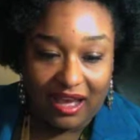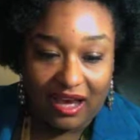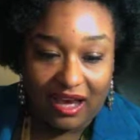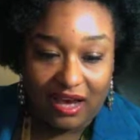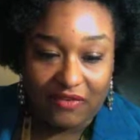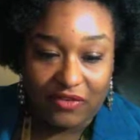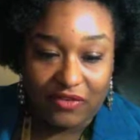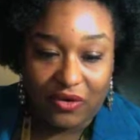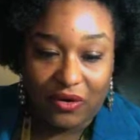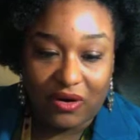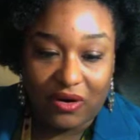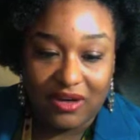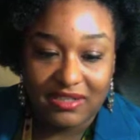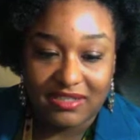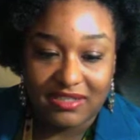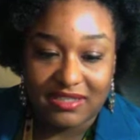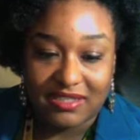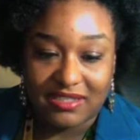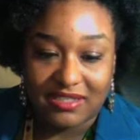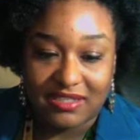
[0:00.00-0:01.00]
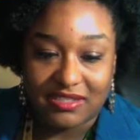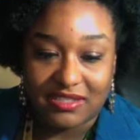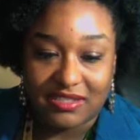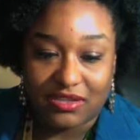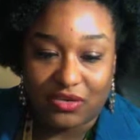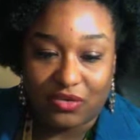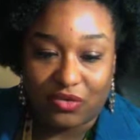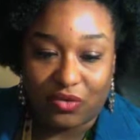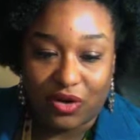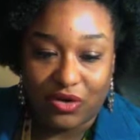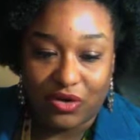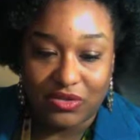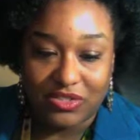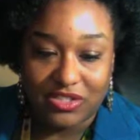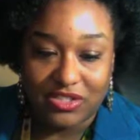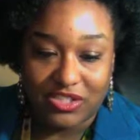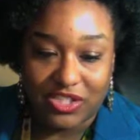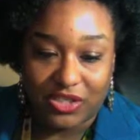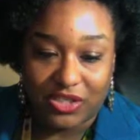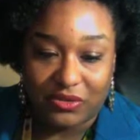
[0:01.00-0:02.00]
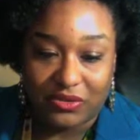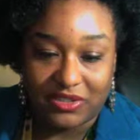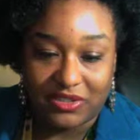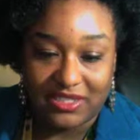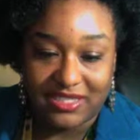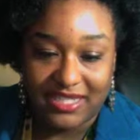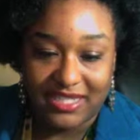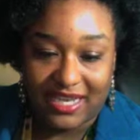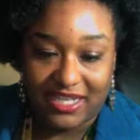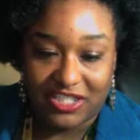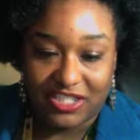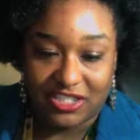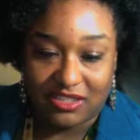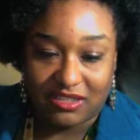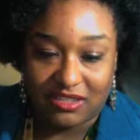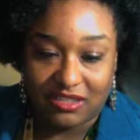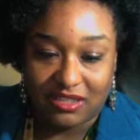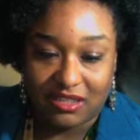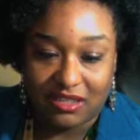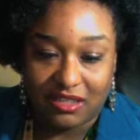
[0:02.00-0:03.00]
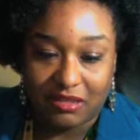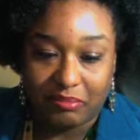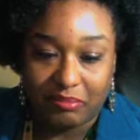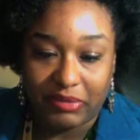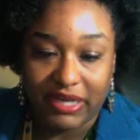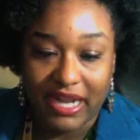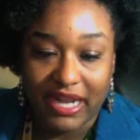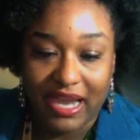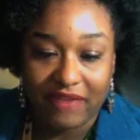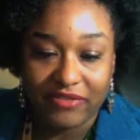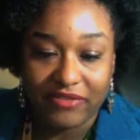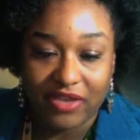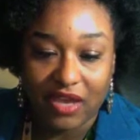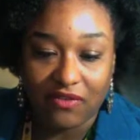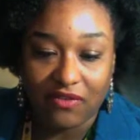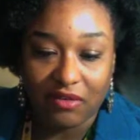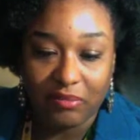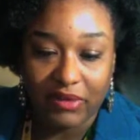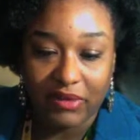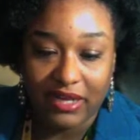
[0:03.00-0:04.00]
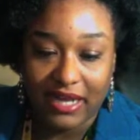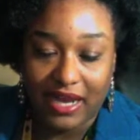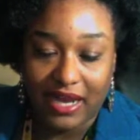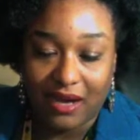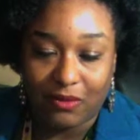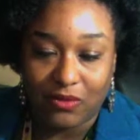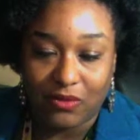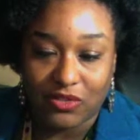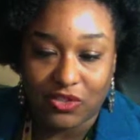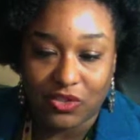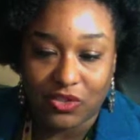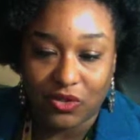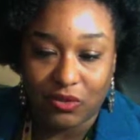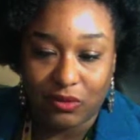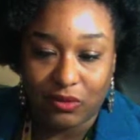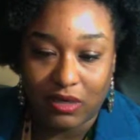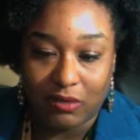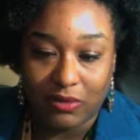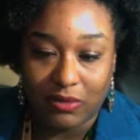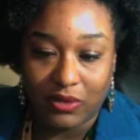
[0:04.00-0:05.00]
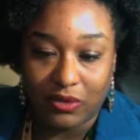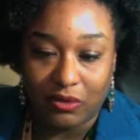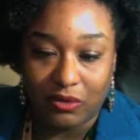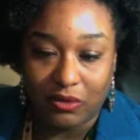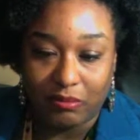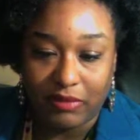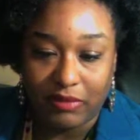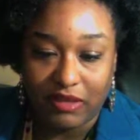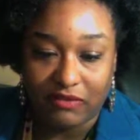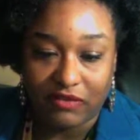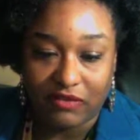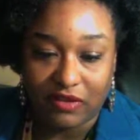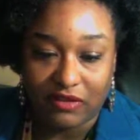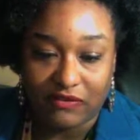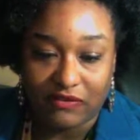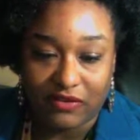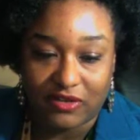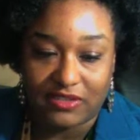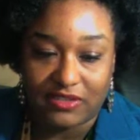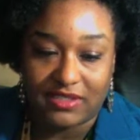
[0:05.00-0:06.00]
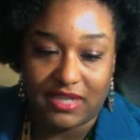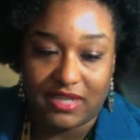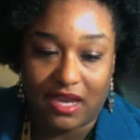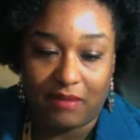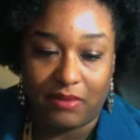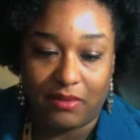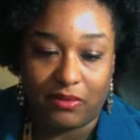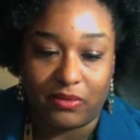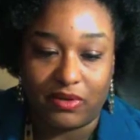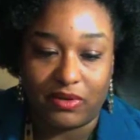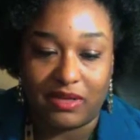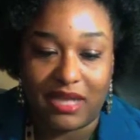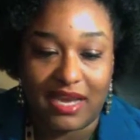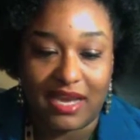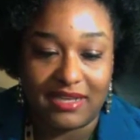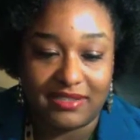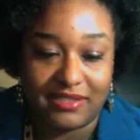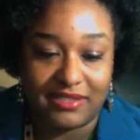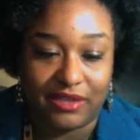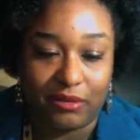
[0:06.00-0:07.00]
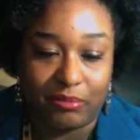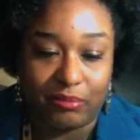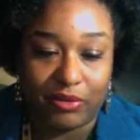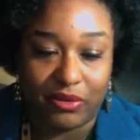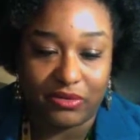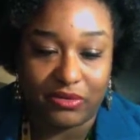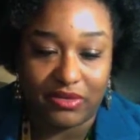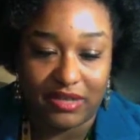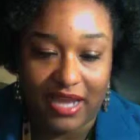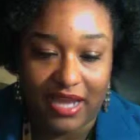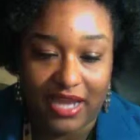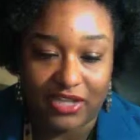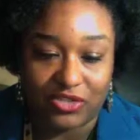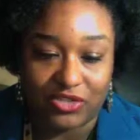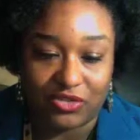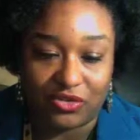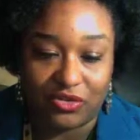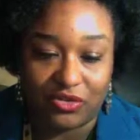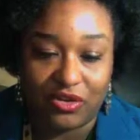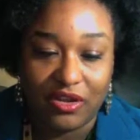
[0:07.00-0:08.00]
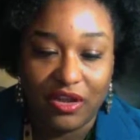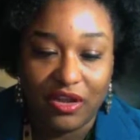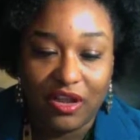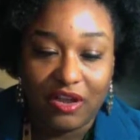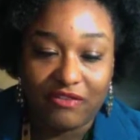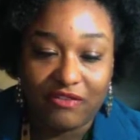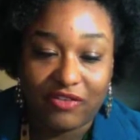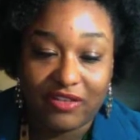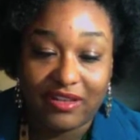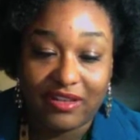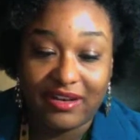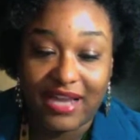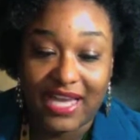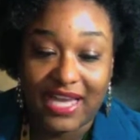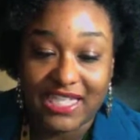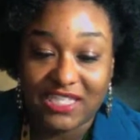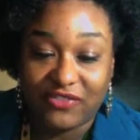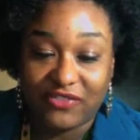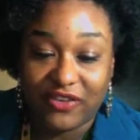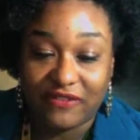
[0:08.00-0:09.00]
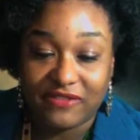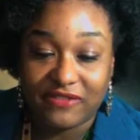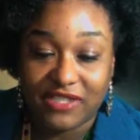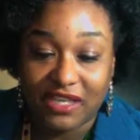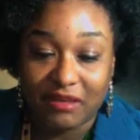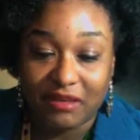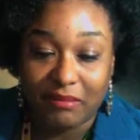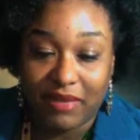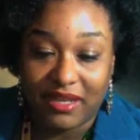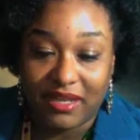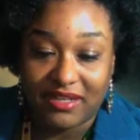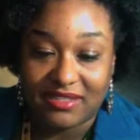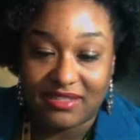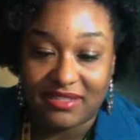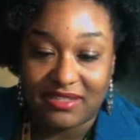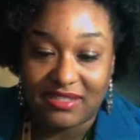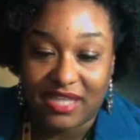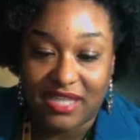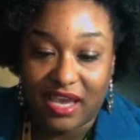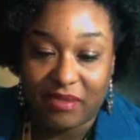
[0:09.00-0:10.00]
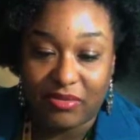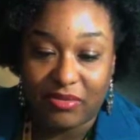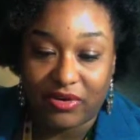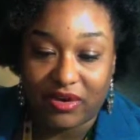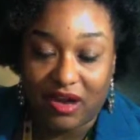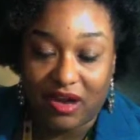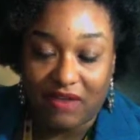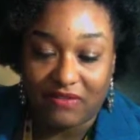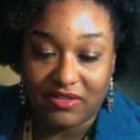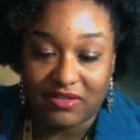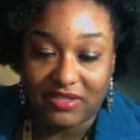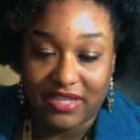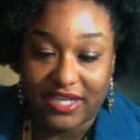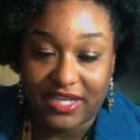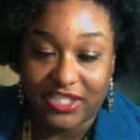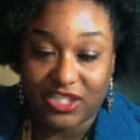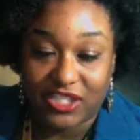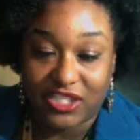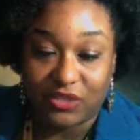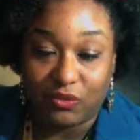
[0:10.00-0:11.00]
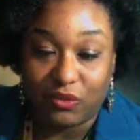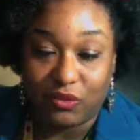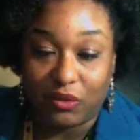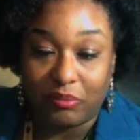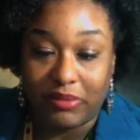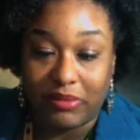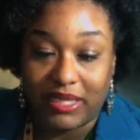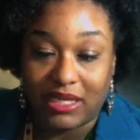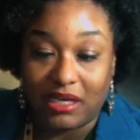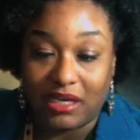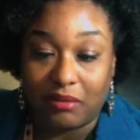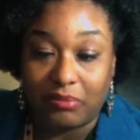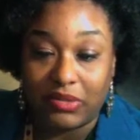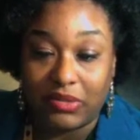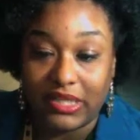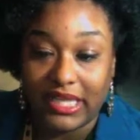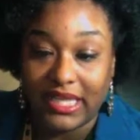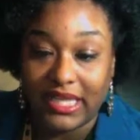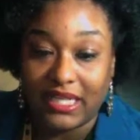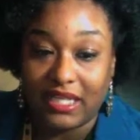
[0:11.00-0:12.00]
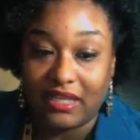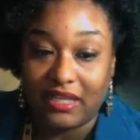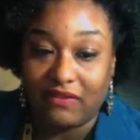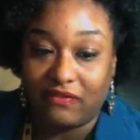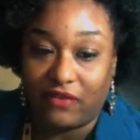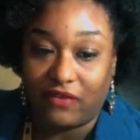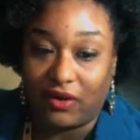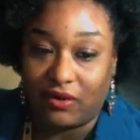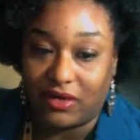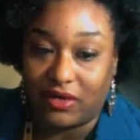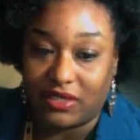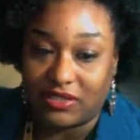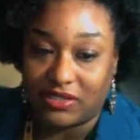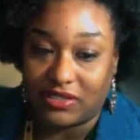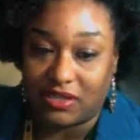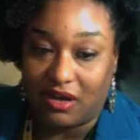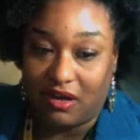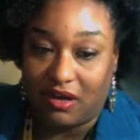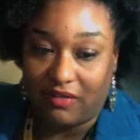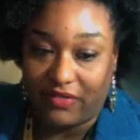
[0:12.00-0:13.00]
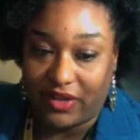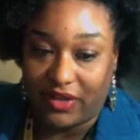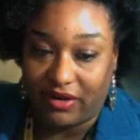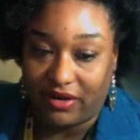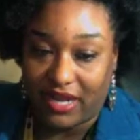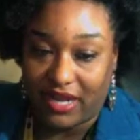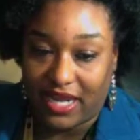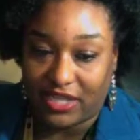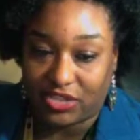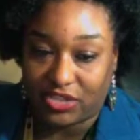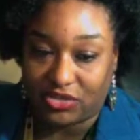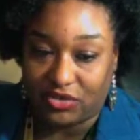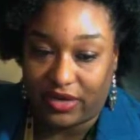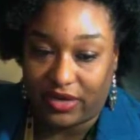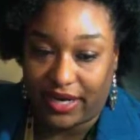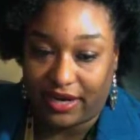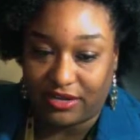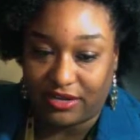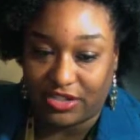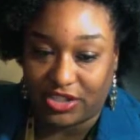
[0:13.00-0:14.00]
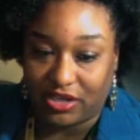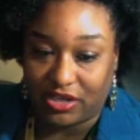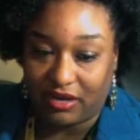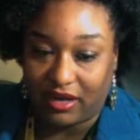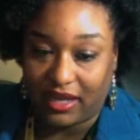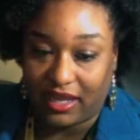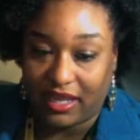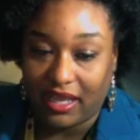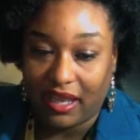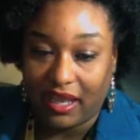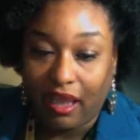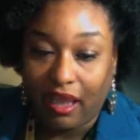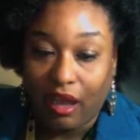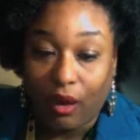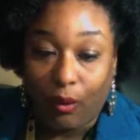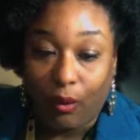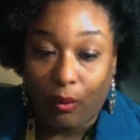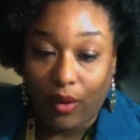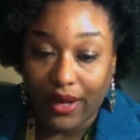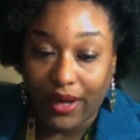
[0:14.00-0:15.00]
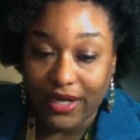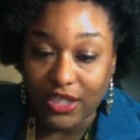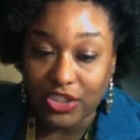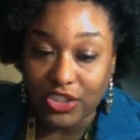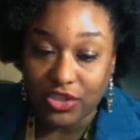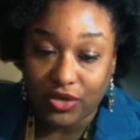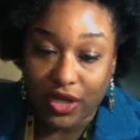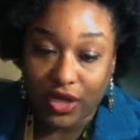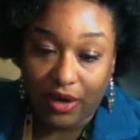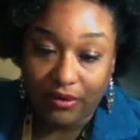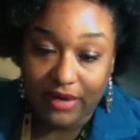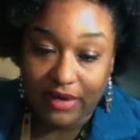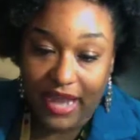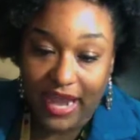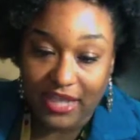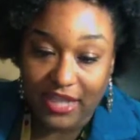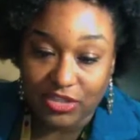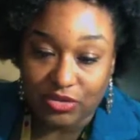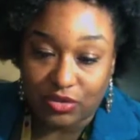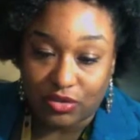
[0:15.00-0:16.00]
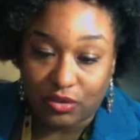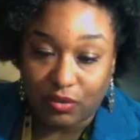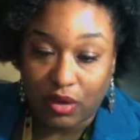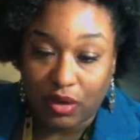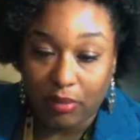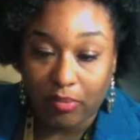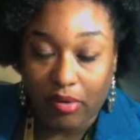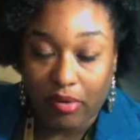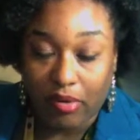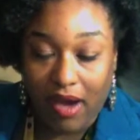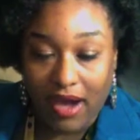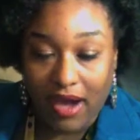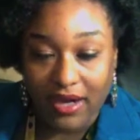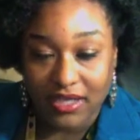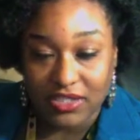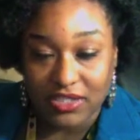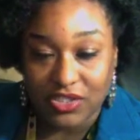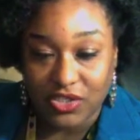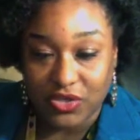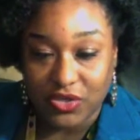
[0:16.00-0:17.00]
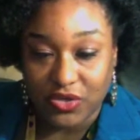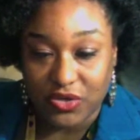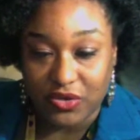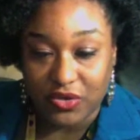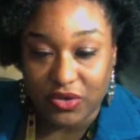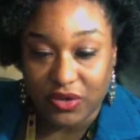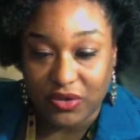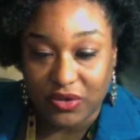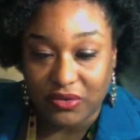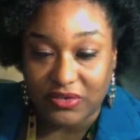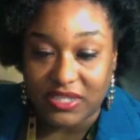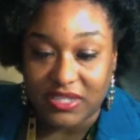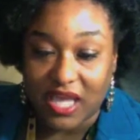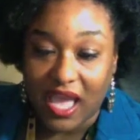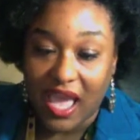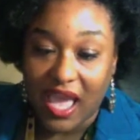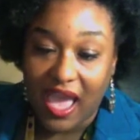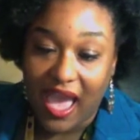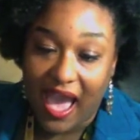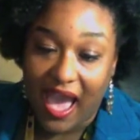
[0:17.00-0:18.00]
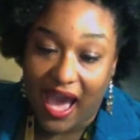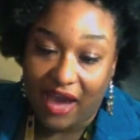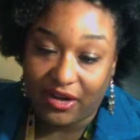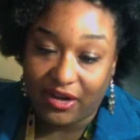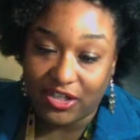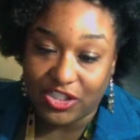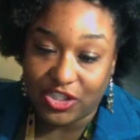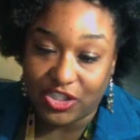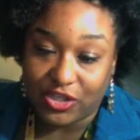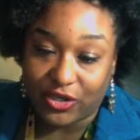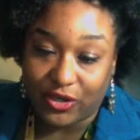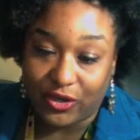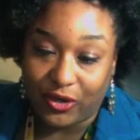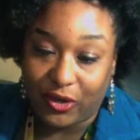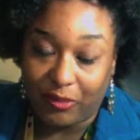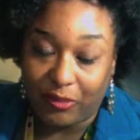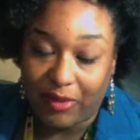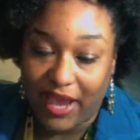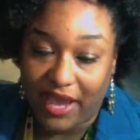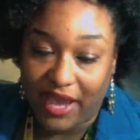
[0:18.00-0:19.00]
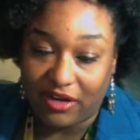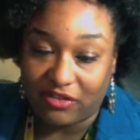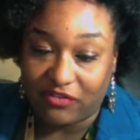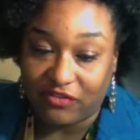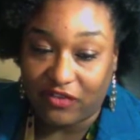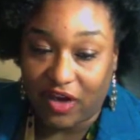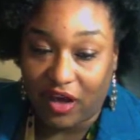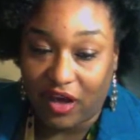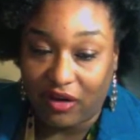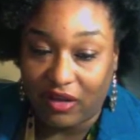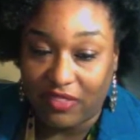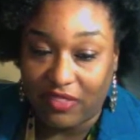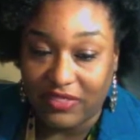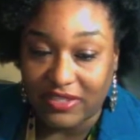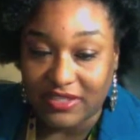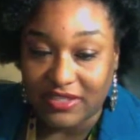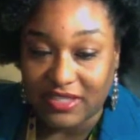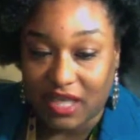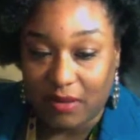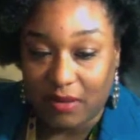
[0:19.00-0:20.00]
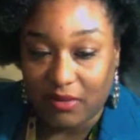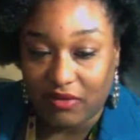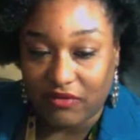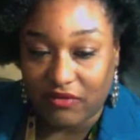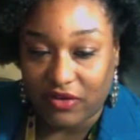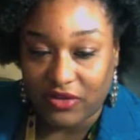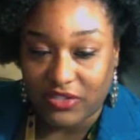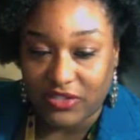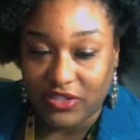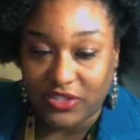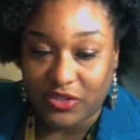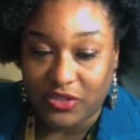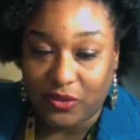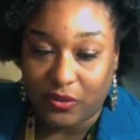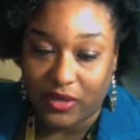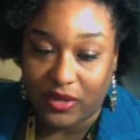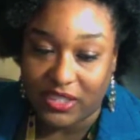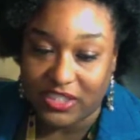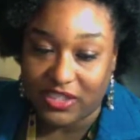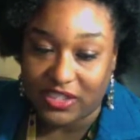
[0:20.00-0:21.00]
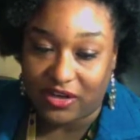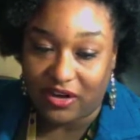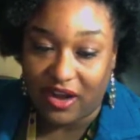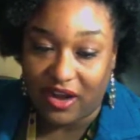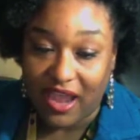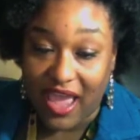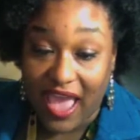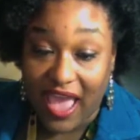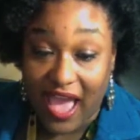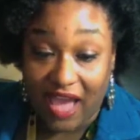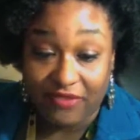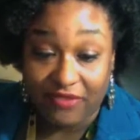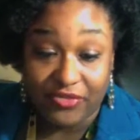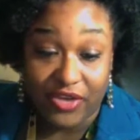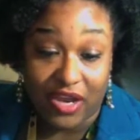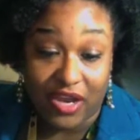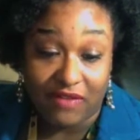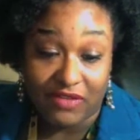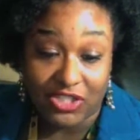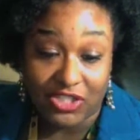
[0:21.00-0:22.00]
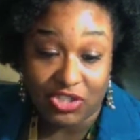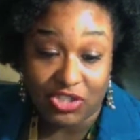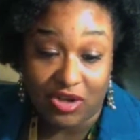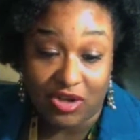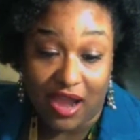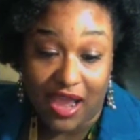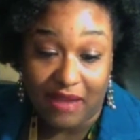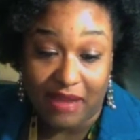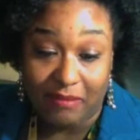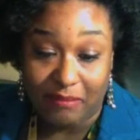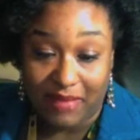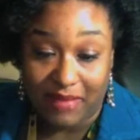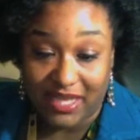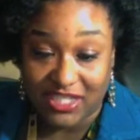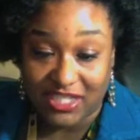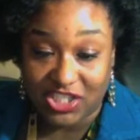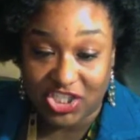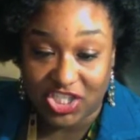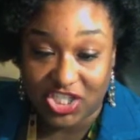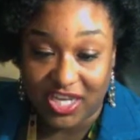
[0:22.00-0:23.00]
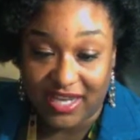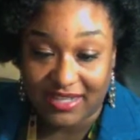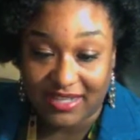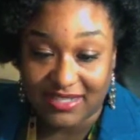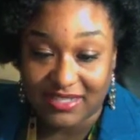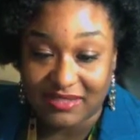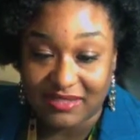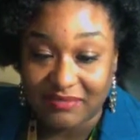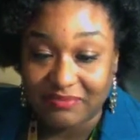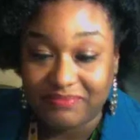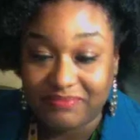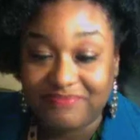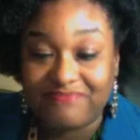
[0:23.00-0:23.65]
of course, this is a gross generalization, but have you ever been out with 2 women who meet for the first time and realize they're both natural? For the next 15 minutes, the table conversation will be completely focused on their natural hair journey. When did you go natural? What products do you use? How does your curl pattern fall in the summer versus the winter? Have you ever tried mixed chicks?